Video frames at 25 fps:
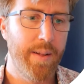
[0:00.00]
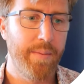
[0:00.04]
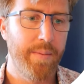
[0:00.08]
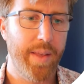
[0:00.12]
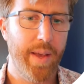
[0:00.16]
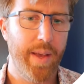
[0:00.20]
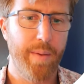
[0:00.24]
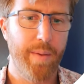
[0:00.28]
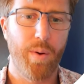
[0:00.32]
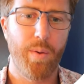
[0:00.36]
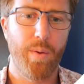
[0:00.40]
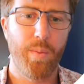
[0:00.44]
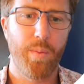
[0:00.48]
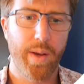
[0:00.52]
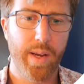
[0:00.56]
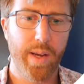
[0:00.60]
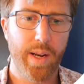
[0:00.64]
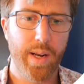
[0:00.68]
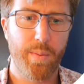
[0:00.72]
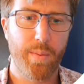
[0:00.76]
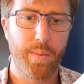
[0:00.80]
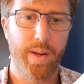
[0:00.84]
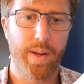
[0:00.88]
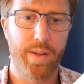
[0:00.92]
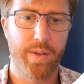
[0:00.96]
And what we're going to
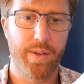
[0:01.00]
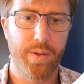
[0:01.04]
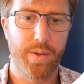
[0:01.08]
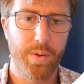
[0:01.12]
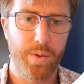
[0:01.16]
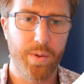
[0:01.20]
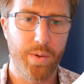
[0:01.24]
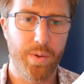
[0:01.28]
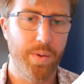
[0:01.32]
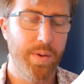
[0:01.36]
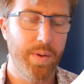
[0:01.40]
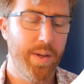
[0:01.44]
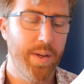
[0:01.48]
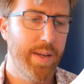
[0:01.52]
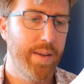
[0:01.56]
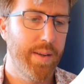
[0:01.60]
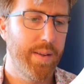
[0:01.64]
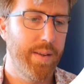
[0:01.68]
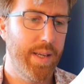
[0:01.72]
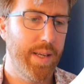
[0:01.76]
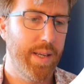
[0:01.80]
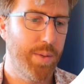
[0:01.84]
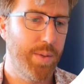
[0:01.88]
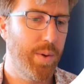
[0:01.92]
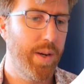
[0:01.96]
want to do
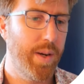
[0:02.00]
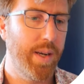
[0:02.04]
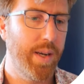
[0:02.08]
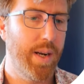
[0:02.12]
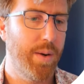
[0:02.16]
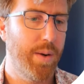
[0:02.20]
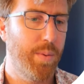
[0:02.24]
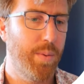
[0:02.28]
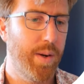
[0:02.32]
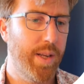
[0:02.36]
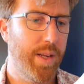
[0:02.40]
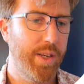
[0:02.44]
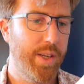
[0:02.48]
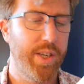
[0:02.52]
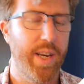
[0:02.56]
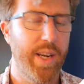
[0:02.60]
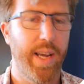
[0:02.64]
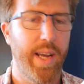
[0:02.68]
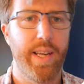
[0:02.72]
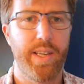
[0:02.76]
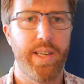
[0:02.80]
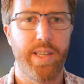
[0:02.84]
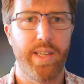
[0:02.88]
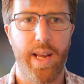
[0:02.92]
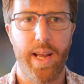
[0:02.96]
is we're going to want to
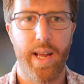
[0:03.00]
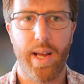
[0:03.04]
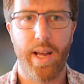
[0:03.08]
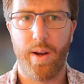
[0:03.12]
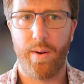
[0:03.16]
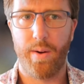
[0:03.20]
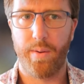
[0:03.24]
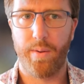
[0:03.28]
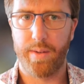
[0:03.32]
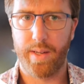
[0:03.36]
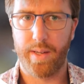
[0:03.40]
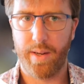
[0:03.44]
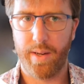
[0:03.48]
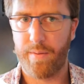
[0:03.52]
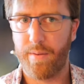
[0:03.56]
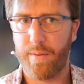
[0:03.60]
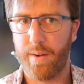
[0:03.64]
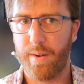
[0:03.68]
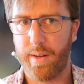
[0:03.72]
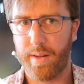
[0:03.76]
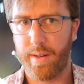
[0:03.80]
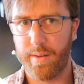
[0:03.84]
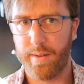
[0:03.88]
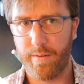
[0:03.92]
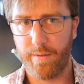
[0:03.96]
change how different